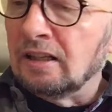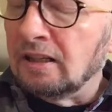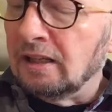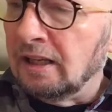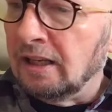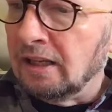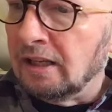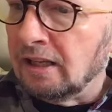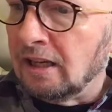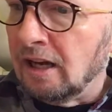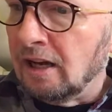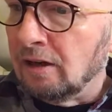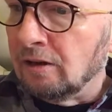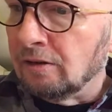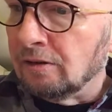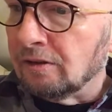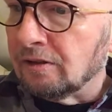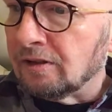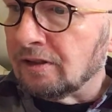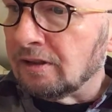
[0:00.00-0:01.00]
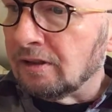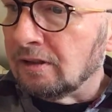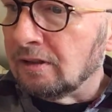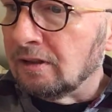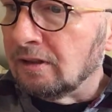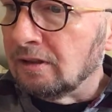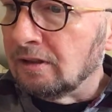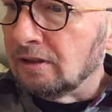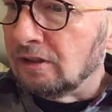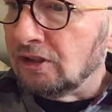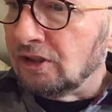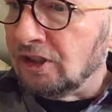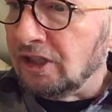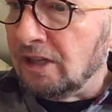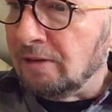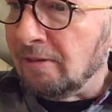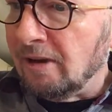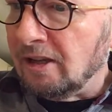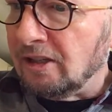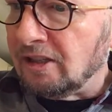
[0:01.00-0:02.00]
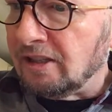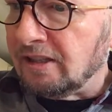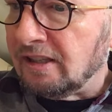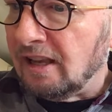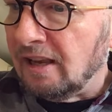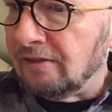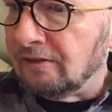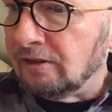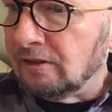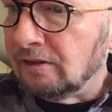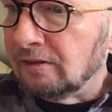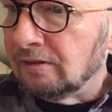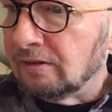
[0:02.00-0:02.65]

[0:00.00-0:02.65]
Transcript: it goes C major 7,